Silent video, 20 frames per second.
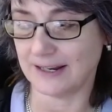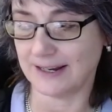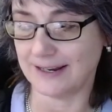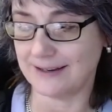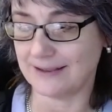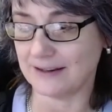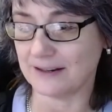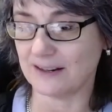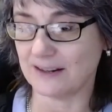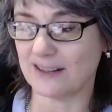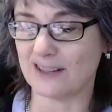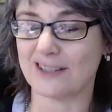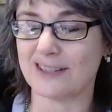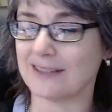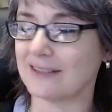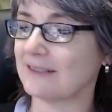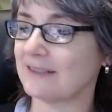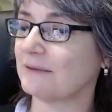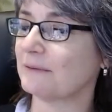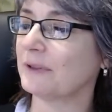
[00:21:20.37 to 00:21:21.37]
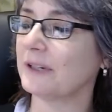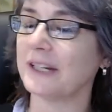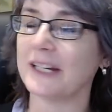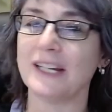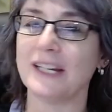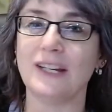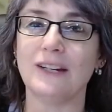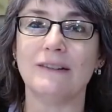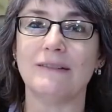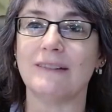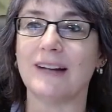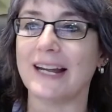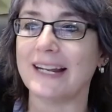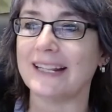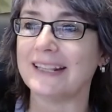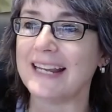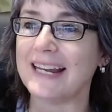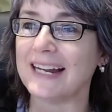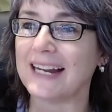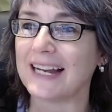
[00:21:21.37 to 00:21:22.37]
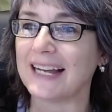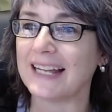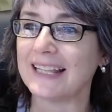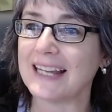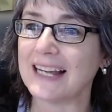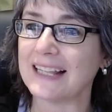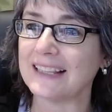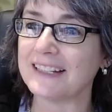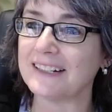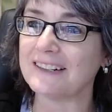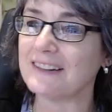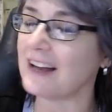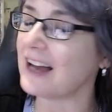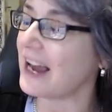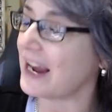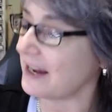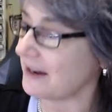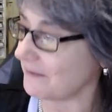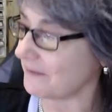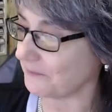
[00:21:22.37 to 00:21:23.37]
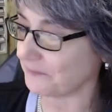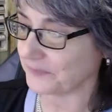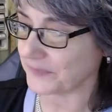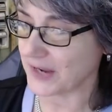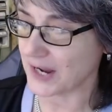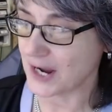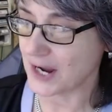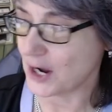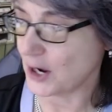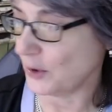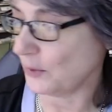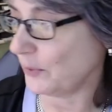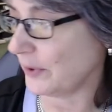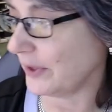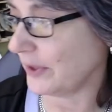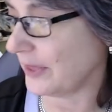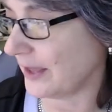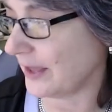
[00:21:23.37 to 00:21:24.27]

he looks really cute, I think. Little guy with